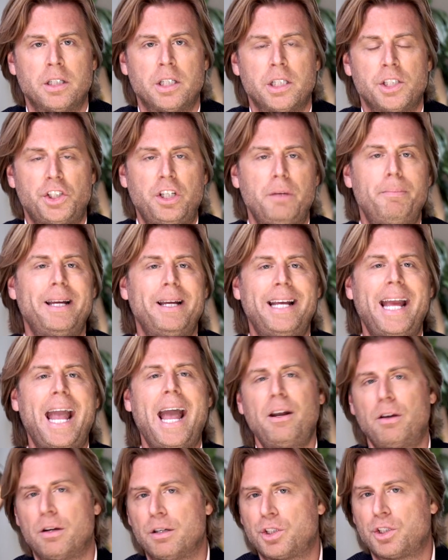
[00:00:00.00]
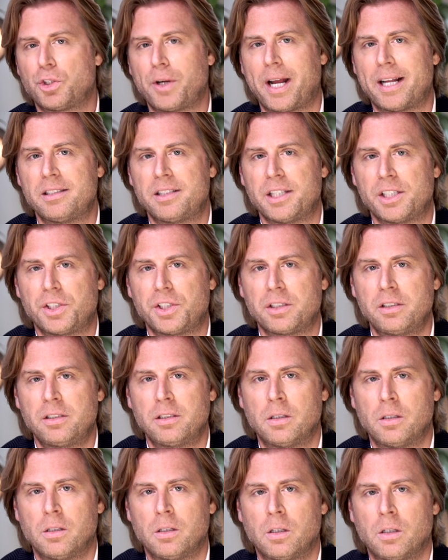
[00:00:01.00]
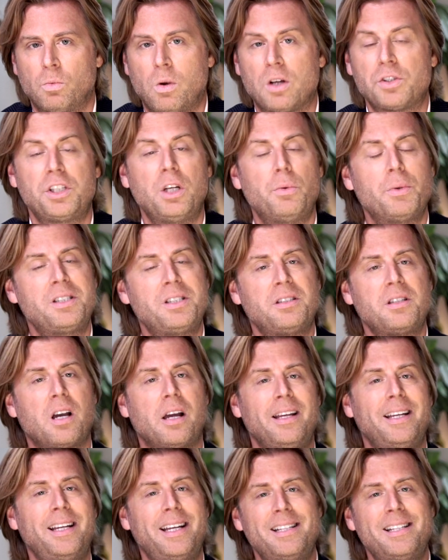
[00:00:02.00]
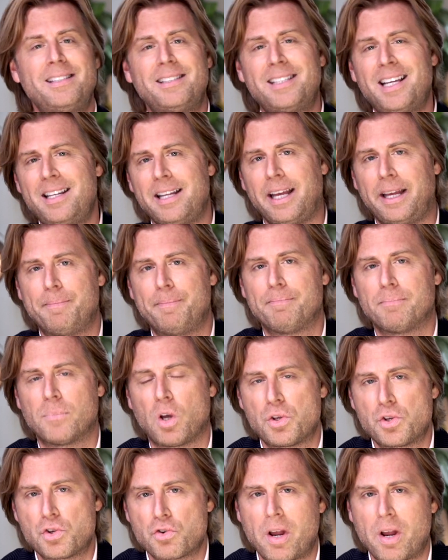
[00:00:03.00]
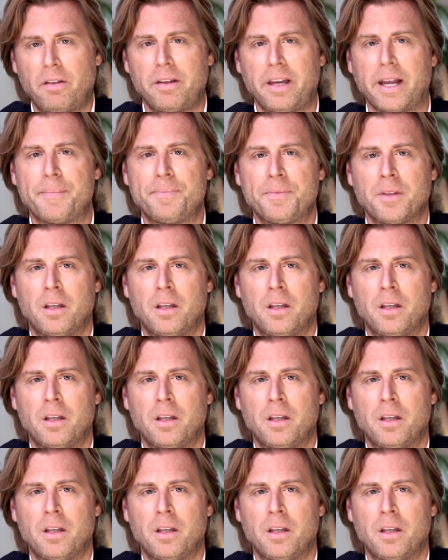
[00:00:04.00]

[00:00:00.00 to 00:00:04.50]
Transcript: she began her transition while she was studying in Sydney, Australia.